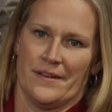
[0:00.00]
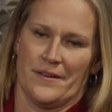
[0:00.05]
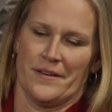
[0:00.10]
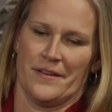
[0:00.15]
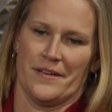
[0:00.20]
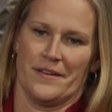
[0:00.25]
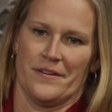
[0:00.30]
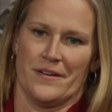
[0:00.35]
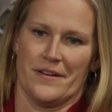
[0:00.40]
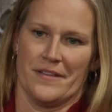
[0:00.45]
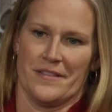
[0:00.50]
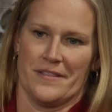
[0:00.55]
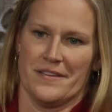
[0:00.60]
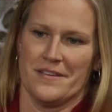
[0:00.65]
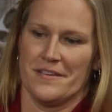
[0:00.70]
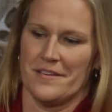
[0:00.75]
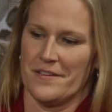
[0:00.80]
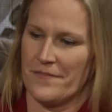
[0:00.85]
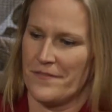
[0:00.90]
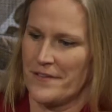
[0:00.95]
Okay, great.
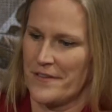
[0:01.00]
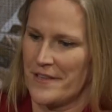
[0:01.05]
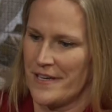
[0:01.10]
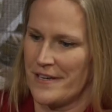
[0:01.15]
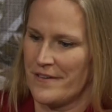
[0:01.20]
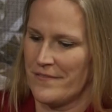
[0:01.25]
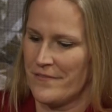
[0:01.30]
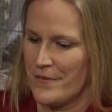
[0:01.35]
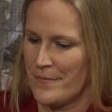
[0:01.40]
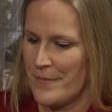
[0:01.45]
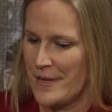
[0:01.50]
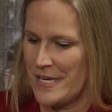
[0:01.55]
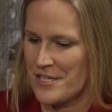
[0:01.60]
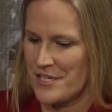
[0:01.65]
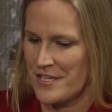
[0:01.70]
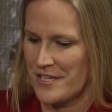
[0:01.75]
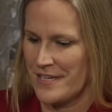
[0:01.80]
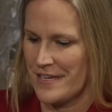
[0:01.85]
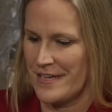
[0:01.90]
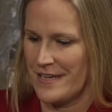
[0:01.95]
Thank you for that
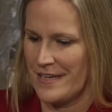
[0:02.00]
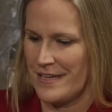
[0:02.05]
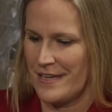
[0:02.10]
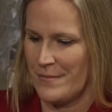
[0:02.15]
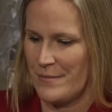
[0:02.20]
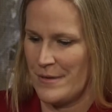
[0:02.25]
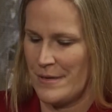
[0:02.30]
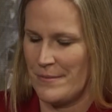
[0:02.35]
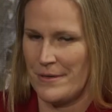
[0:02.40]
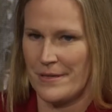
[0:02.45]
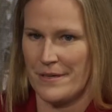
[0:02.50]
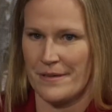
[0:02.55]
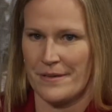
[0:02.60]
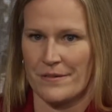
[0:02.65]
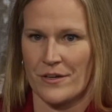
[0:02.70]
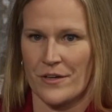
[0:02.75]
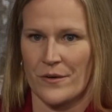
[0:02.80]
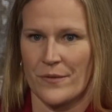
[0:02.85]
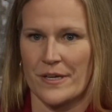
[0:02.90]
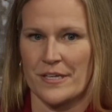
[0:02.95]
information. And maybe
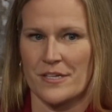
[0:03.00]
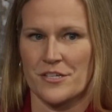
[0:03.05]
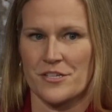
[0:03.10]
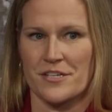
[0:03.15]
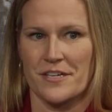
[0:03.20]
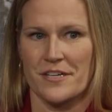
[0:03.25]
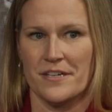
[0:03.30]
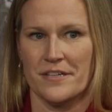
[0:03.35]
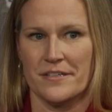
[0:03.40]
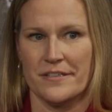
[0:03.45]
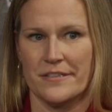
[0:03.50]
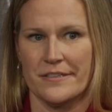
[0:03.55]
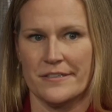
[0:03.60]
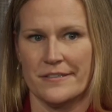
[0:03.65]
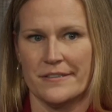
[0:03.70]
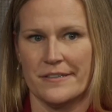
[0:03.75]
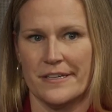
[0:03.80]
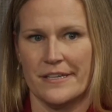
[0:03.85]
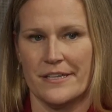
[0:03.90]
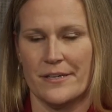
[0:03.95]
going to
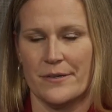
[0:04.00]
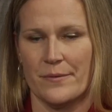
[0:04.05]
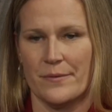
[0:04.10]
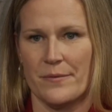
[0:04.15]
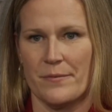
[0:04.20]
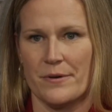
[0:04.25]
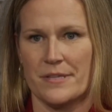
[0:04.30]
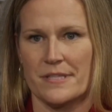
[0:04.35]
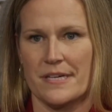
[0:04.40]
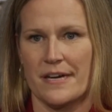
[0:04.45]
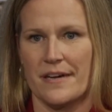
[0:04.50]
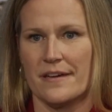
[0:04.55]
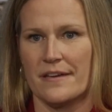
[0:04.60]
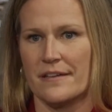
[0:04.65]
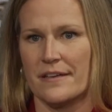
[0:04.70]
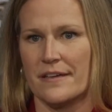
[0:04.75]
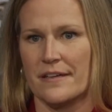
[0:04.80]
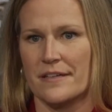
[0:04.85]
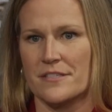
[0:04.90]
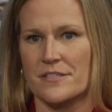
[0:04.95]
Cheryl, you know, with
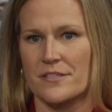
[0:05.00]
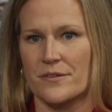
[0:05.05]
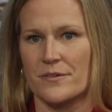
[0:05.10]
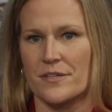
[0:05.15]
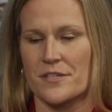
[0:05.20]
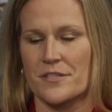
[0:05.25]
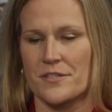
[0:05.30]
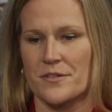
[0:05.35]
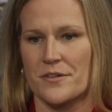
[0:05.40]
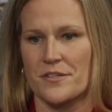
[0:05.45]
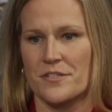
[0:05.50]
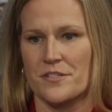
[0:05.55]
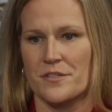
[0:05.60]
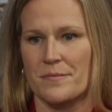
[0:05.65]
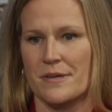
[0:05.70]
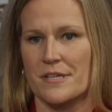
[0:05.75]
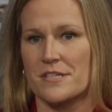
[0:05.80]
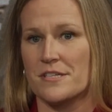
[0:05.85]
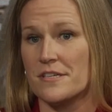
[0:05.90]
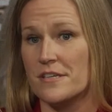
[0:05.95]
tiling and sodic soils, you
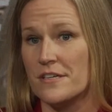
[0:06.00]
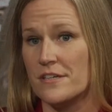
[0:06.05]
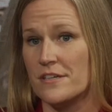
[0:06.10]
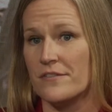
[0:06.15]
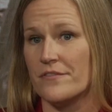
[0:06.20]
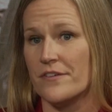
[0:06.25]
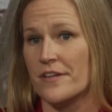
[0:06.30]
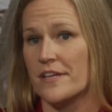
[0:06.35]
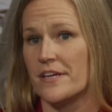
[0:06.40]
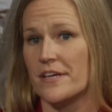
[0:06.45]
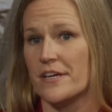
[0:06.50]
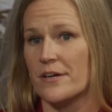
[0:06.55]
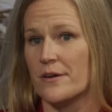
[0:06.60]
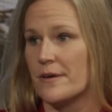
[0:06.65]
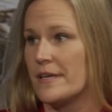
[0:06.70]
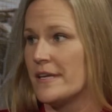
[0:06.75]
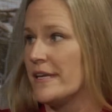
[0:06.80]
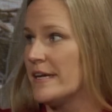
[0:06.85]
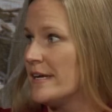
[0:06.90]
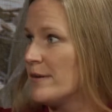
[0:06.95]
mentioned it in your video,
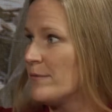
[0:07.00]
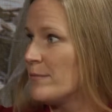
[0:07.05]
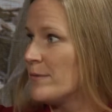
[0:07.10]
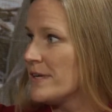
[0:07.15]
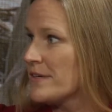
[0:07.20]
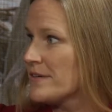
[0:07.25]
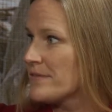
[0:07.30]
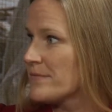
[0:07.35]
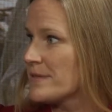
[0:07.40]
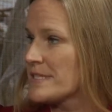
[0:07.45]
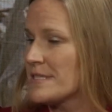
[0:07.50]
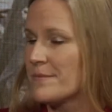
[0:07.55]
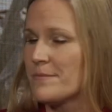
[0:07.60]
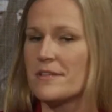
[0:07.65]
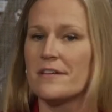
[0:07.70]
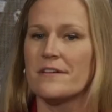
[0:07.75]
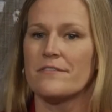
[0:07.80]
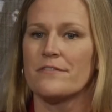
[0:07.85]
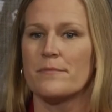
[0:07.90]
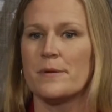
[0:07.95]
and what's some of
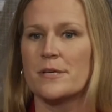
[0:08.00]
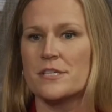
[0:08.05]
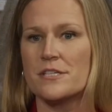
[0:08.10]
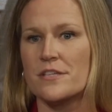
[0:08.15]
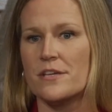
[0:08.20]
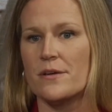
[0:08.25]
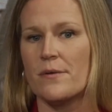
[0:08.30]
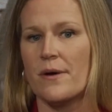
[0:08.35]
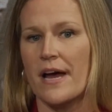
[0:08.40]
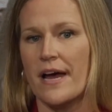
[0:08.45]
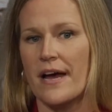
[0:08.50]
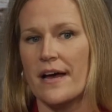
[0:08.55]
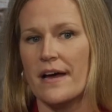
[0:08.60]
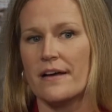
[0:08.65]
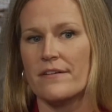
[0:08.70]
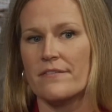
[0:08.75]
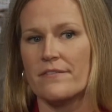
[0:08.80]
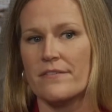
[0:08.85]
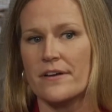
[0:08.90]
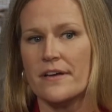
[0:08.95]
the information that you
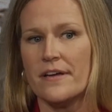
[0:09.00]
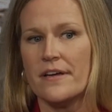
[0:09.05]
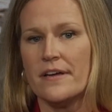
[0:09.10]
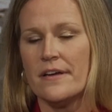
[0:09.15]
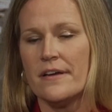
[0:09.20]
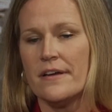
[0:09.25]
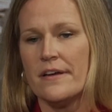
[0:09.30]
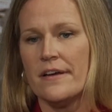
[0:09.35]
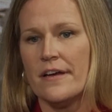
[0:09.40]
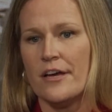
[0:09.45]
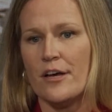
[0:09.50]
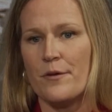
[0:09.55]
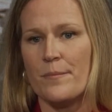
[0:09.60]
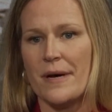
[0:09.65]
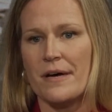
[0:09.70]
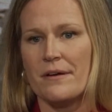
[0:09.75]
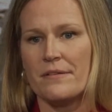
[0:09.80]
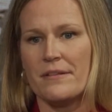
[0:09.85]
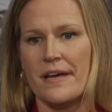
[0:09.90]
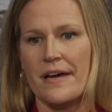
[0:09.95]
have
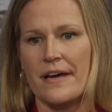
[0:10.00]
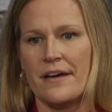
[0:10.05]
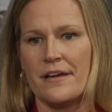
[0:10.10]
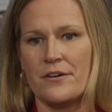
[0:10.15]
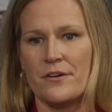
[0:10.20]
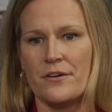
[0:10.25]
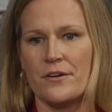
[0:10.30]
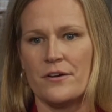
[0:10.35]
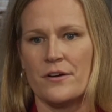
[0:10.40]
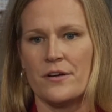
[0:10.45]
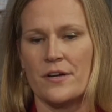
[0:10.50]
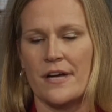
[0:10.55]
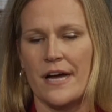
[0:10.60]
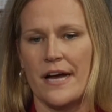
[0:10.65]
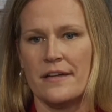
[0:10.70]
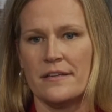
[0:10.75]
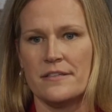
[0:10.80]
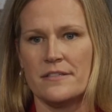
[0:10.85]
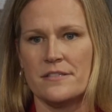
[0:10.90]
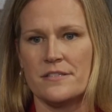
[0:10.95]
about that, or
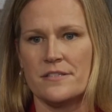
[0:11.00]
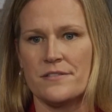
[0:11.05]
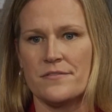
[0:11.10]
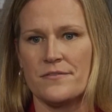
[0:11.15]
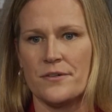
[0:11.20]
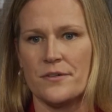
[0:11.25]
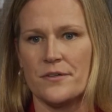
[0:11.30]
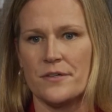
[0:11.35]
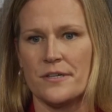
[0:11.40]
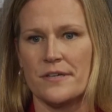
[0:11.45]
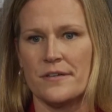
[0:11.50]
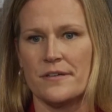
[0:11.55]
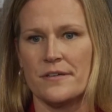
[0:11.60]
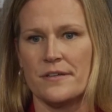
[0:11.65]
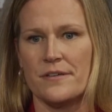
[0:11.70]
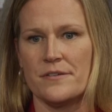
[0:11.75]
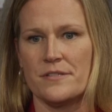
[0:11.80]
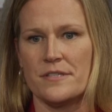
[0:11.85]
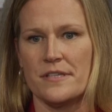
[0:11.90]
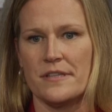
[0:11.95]
guidance for
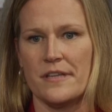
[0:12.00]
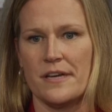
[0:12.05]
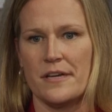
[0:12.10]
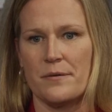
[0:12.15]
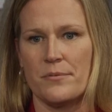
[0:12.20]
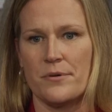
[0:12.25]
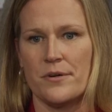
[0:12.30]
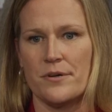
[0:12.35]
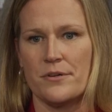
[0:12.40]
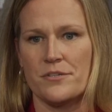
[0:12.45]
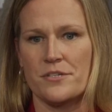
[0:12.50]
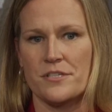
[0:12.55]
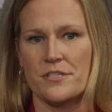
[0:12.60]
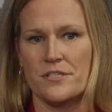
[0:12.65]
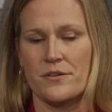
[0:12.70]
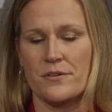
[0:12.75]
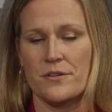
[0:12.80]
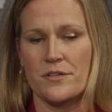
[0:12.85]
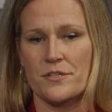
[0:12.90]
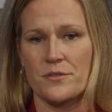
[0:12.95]
using that approach in
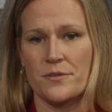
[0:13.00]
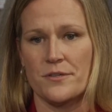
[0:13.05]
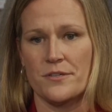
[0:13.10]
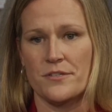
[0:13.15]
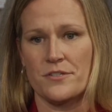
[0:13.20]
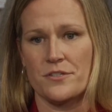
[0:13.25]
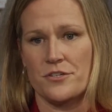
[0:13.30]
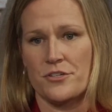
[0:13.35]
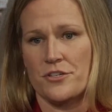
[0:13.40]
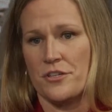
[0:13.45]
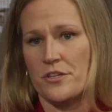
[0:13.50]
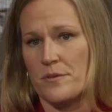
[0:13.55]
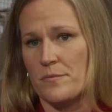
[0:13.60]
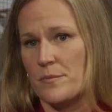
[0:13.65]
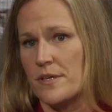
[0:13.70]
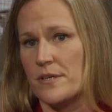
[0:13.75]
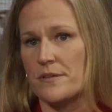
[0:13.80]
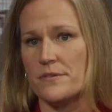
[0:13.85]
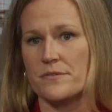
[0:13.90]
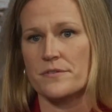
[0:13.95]
sodic soils, or should it
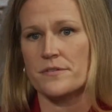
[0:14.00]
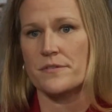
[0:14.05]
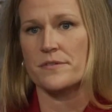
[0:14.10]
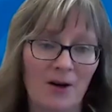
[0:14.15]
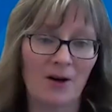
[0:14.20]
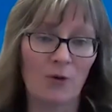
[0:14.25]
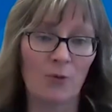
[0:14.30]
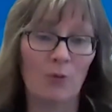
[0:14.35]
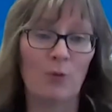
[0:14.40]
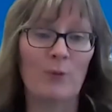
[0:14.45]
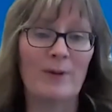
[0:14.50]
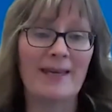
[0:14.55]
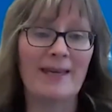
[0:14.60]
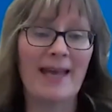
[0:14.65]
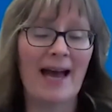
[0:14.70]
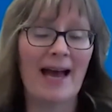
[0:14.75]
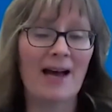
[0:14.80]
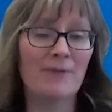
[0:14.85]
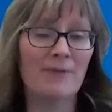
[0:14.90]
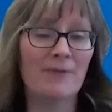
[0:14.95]
be used? We
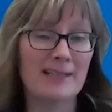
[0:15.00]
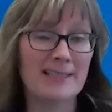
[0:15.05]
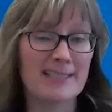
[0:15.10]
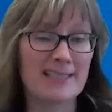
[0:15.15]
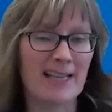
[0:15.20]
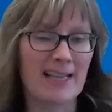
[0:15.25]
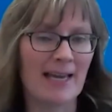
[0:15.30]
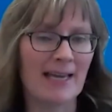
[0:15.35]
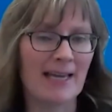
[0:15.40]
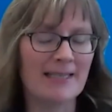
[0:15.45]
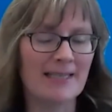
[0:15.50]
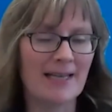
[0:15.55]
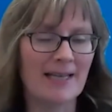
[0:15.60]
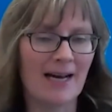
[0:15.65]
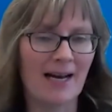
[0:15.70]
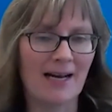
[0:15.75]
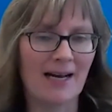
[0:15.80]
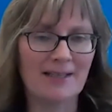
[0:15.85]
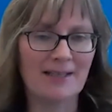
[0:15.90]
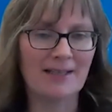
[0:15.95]
have a site
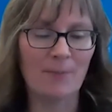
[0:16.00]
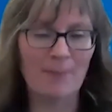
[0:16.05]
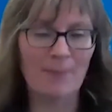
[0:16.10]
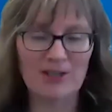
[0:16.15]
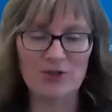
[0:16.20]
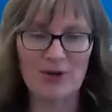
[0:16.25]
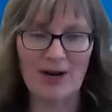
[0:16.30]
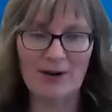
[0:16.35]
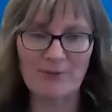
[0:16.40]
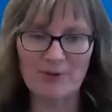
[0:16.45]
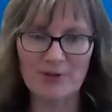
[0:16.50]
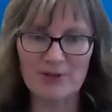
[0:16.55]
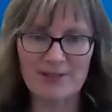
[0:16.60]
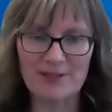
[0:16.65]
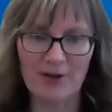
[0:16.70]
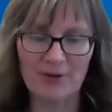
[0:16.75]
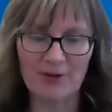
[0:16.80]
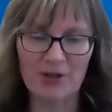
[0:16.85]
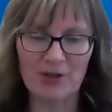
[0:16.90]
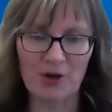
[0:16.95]
down by Stratford,
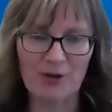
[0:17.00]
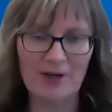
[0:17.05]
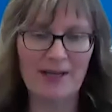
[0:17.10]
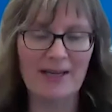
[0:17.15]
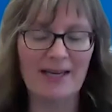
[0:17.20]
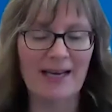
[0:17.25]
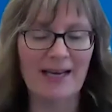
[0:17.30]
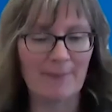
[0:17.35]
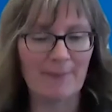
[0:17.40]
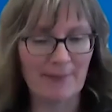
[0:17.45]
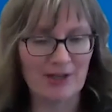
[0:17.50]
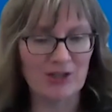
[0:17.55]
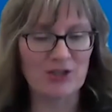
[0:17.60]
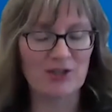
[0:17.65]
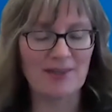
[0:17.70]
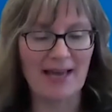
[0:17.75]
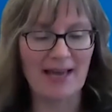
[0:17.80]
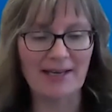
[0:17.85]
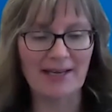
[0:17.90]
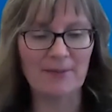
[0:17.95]
South Dakota, and I mentioned
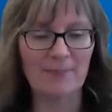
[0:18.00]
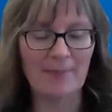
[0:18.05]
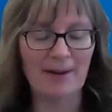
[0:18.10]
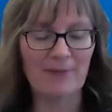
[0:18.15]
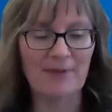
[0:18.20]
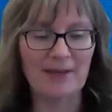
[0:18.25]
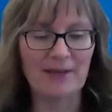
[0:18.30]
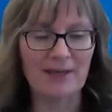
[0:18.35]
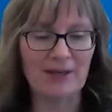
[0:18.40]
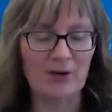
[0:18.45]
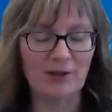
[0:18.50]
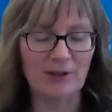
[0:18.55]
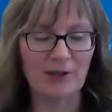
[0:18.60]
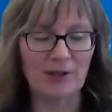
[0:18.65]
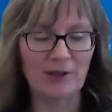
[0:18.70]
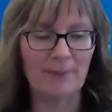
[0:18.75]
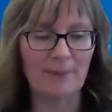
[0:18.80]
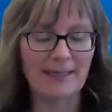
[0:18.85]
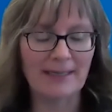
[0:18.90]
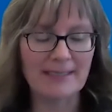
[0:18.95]
that in my video a little
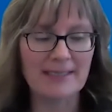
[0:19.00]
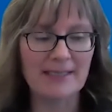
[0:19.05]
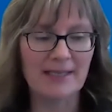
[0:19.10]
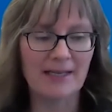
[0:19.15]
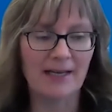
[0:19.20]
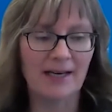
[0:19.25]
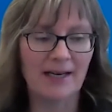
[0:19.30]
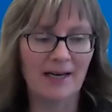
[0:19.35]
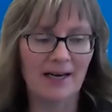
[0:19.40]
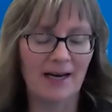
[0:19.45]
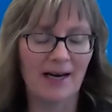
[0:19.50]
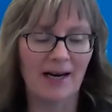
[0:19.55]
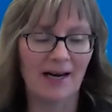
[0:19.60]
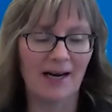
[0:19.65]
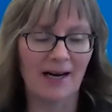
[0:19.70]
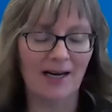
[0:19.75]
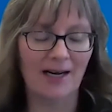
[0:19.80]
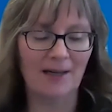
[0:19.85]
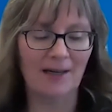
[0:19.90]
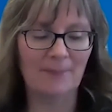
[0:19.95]
bit,
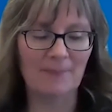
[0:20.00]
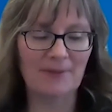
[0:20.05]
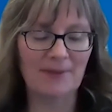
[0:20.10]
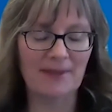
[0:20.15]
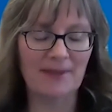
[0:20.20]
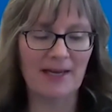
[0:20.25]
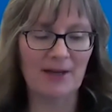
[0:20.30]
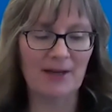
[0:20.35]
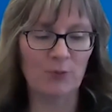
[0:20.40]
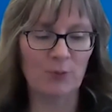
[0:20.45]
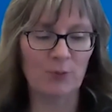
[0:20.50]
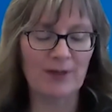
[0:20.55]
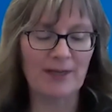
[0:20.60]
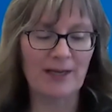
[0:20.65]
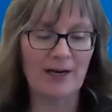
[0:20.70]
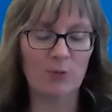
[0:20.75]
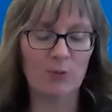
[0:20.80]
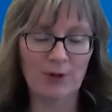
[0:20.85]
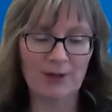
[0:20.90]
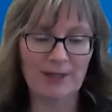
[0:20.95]
that we
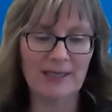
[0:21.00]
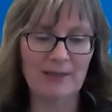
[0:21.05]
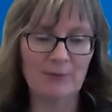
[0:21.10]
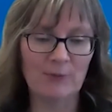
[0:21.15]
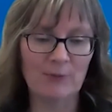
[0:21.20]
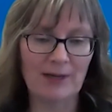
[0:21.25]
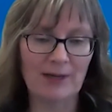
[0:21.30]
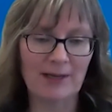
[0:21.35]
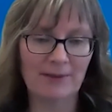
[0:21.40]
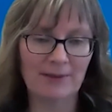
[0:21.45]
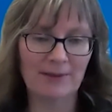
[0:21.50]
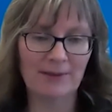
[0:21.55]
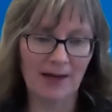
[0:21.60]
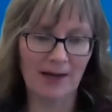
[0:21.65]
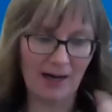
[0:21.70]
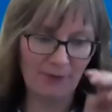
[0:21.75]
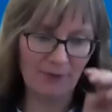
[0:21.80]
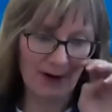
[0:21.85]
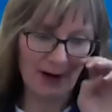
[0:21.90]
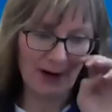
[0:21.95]
are working with
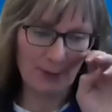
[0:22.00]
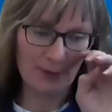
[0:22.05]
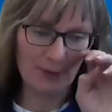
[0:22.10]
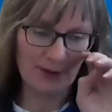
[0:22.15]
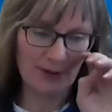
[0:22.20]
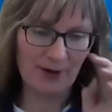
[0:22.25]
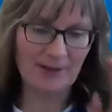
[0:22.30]
a farmer there.